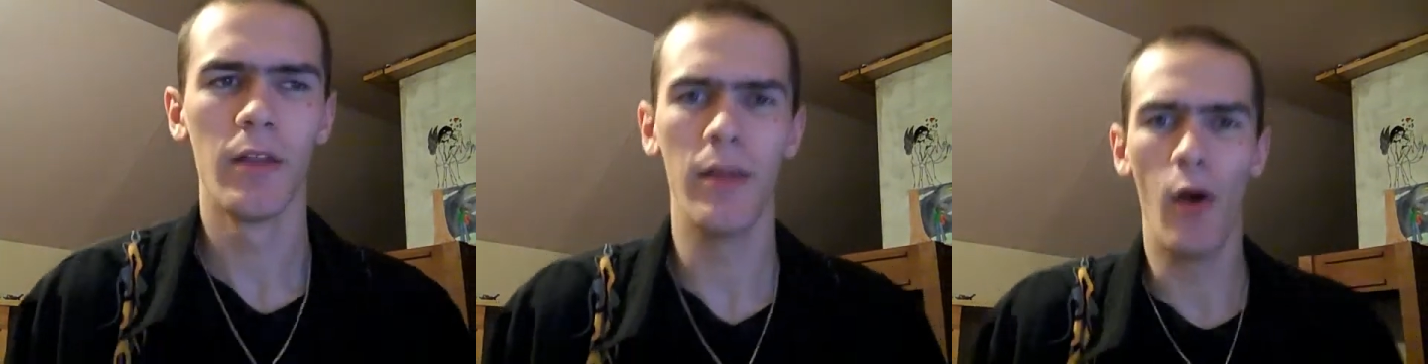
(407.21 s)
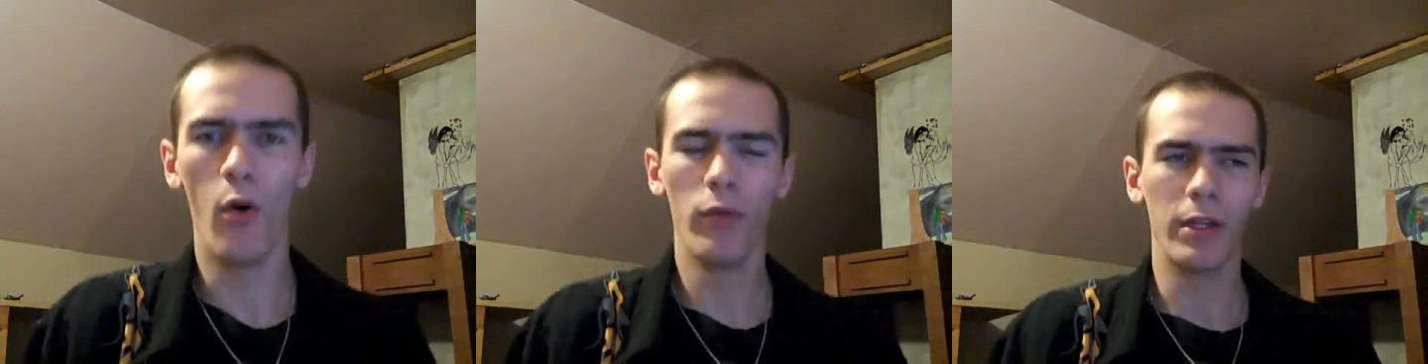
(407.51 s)
The
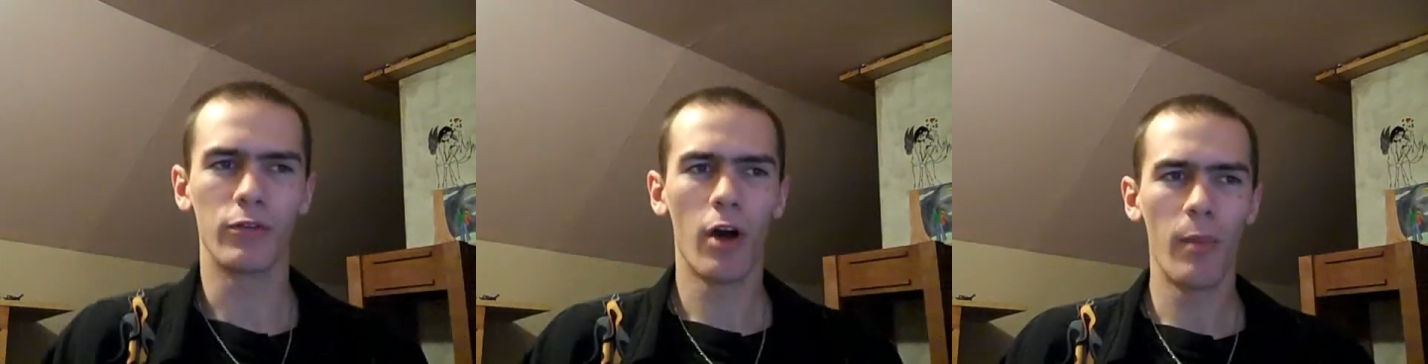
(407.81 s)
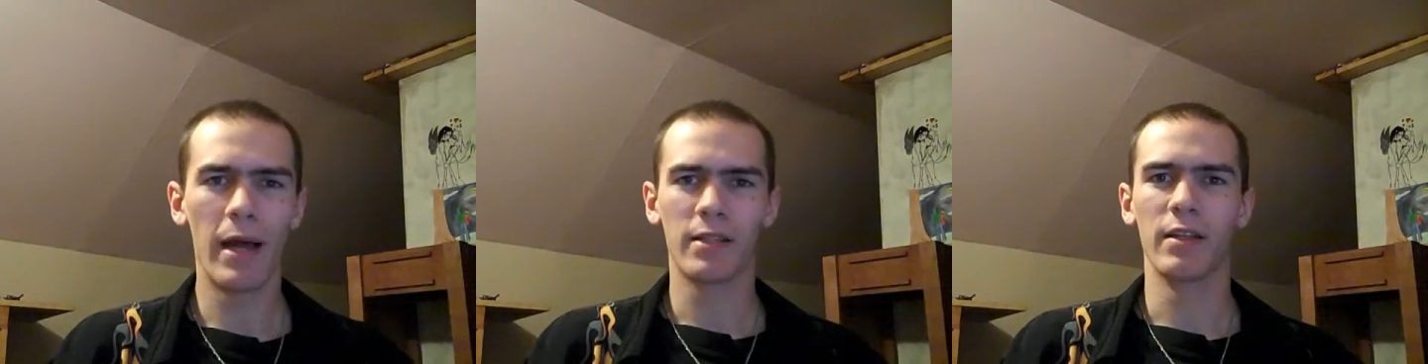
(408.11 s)
only
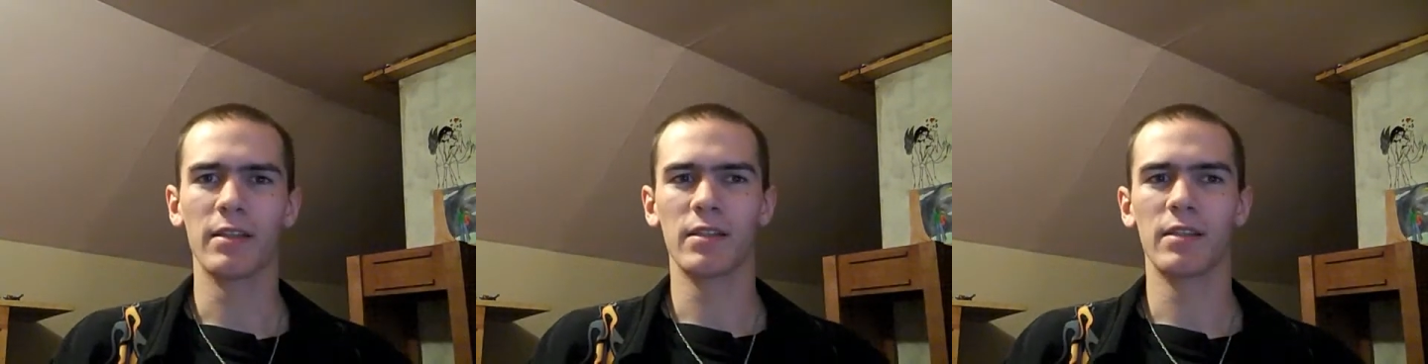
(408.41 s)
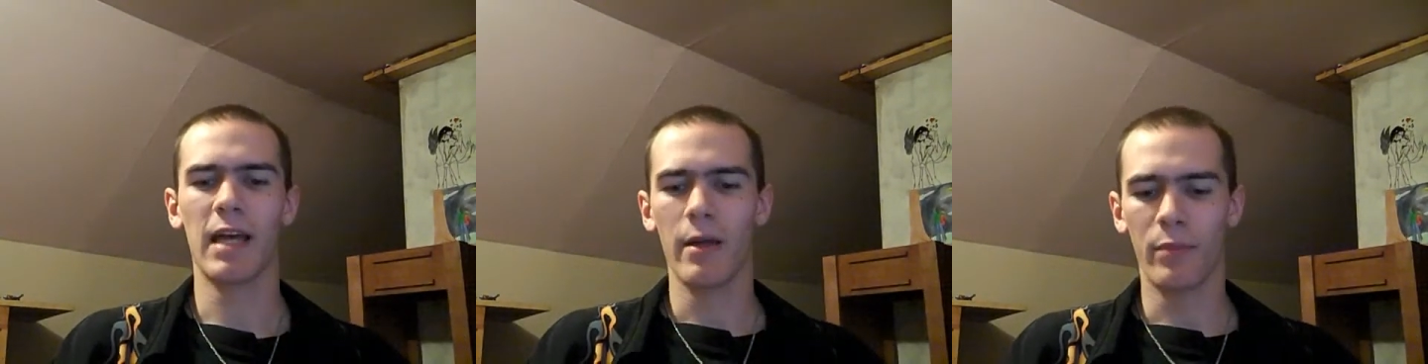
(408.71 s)
drawback to this
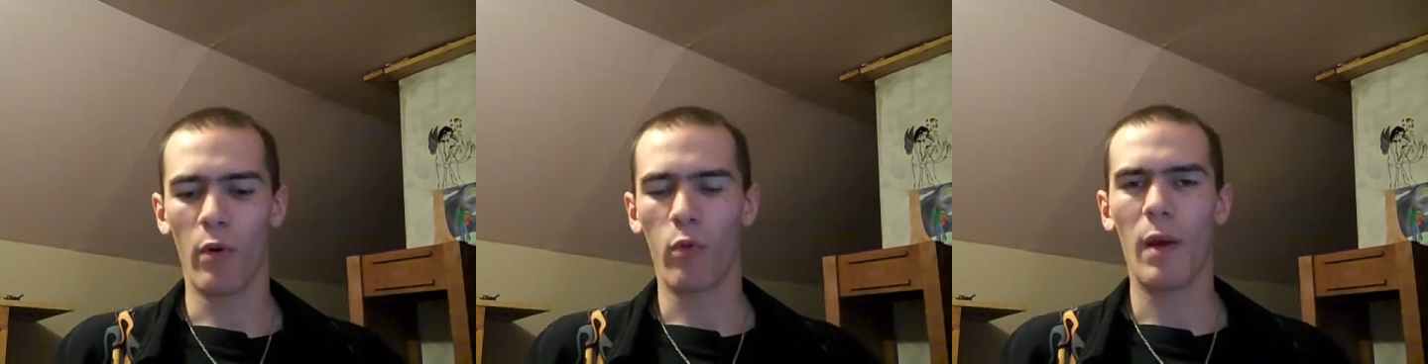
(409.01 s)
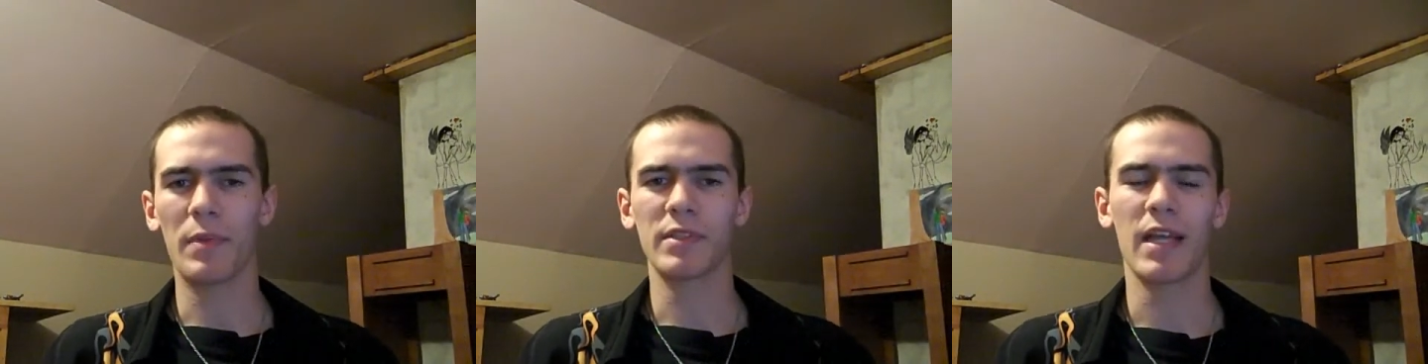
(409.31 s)
is that both
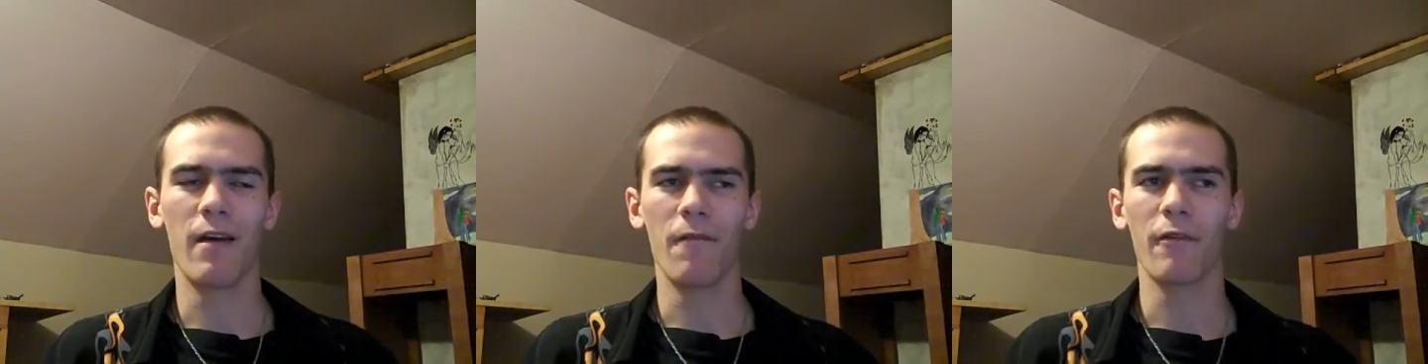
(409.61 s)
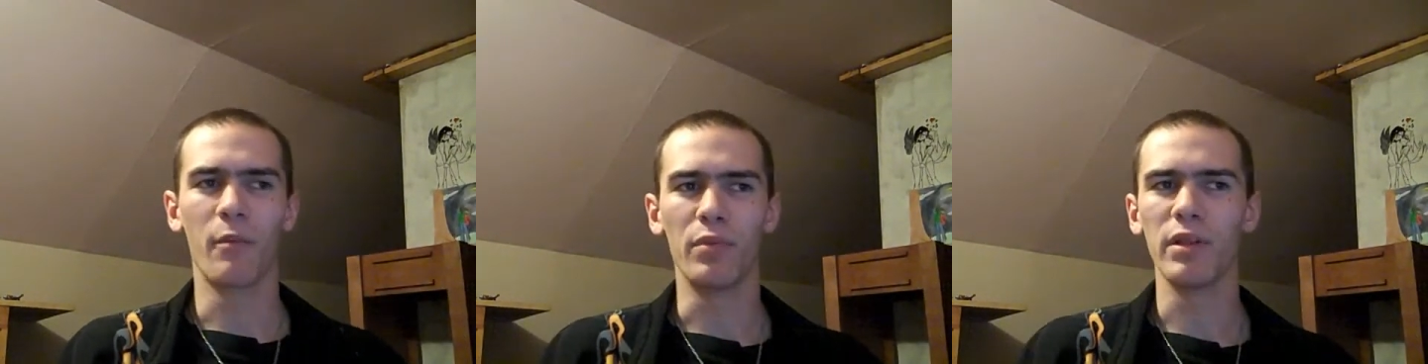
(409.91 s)
weapons
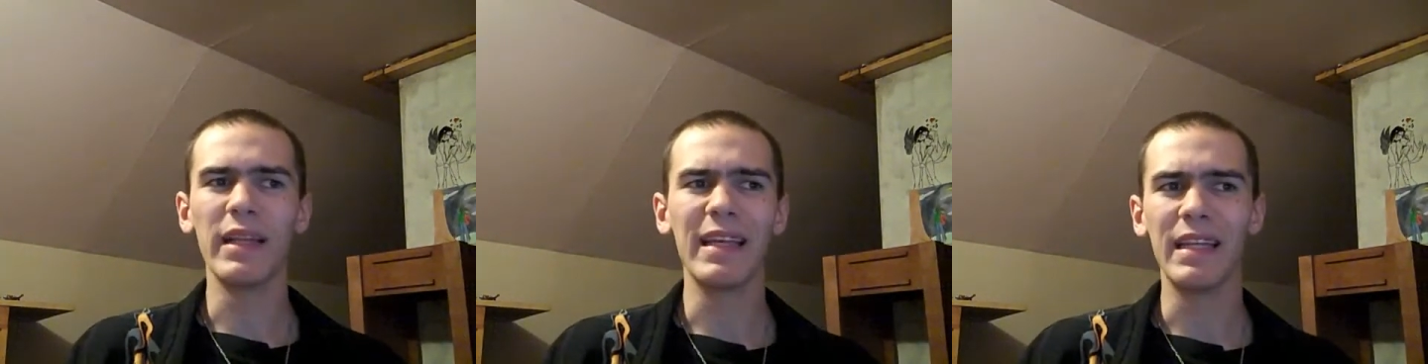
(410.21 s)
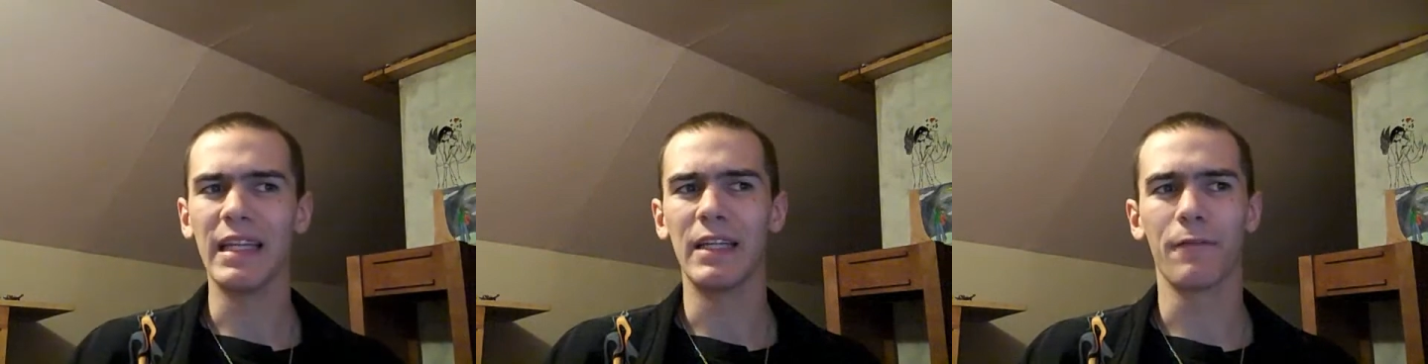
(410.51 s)
have
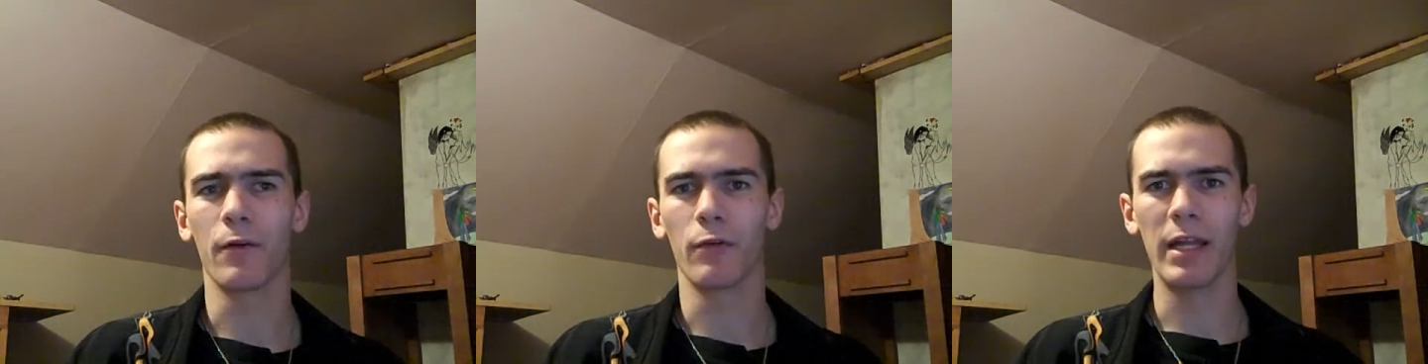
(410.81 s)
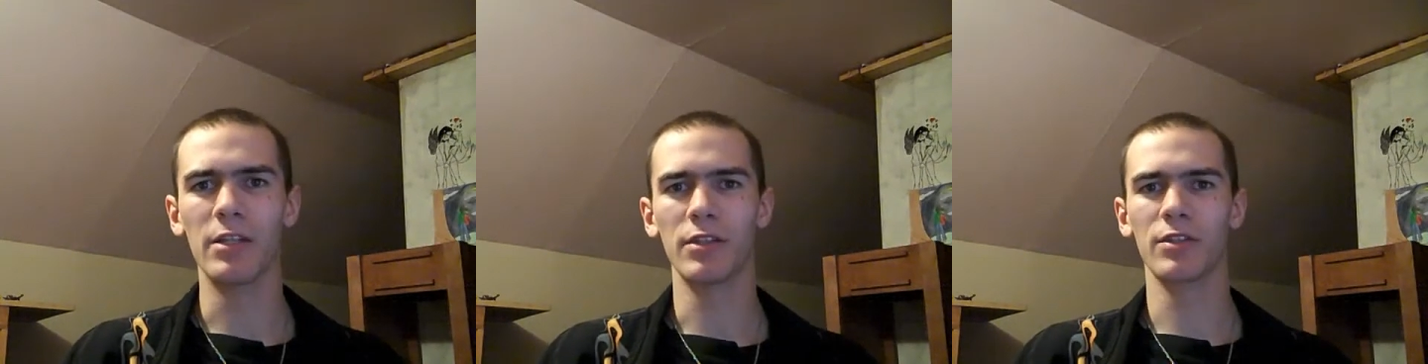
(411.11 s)
completely different
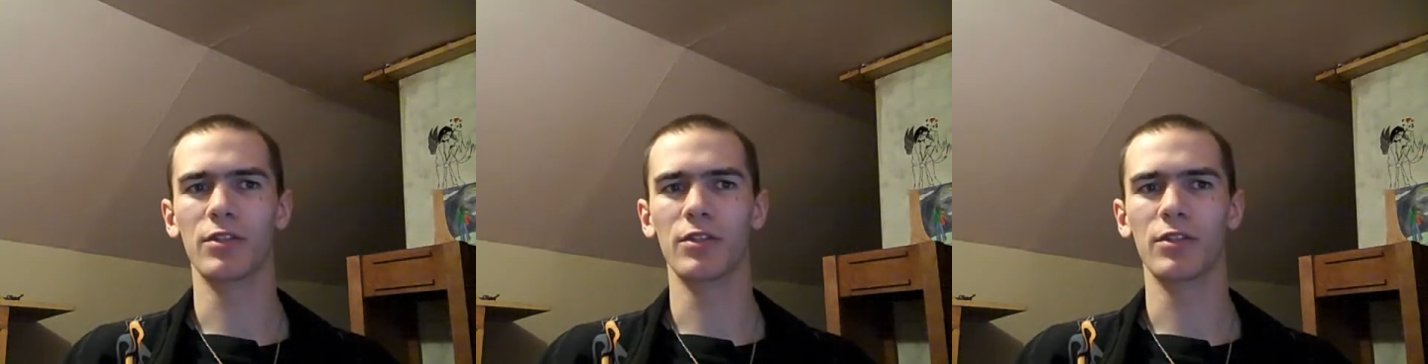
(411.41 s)
ranges,